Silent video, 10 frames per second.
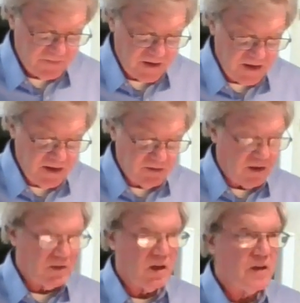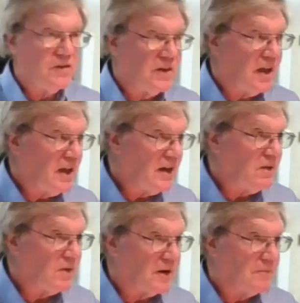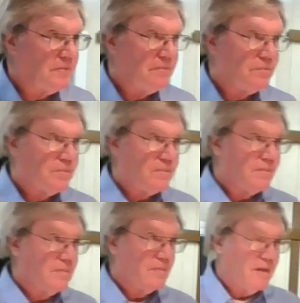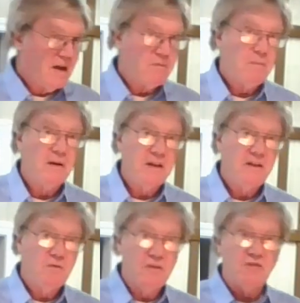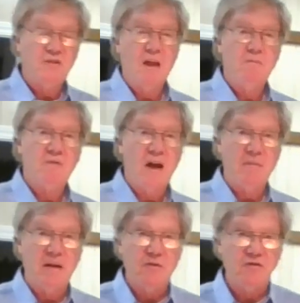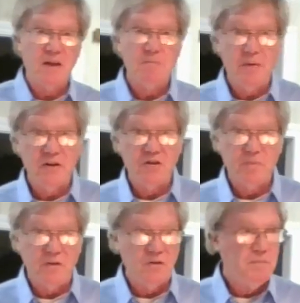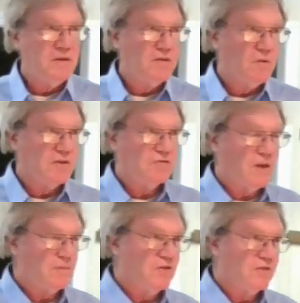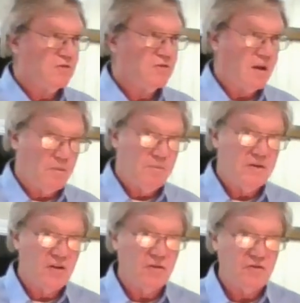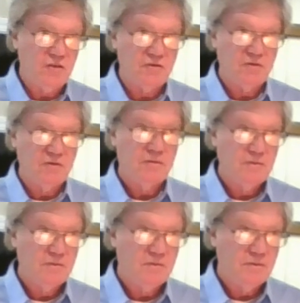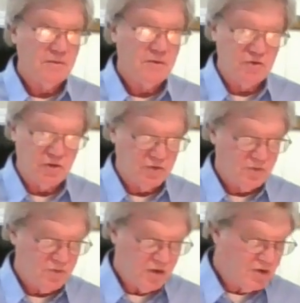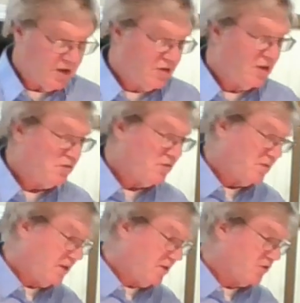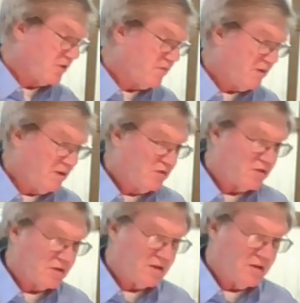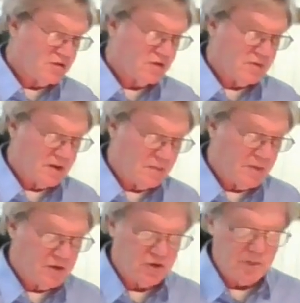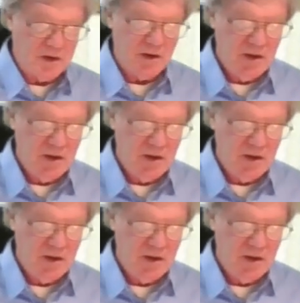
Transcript: any law, law today, anywhere, everybody doing the same crime would have the same punishment. There'd be no exceptions. That would be justice. It's just, you did this, here's your, here's your, here's your uh, punishment.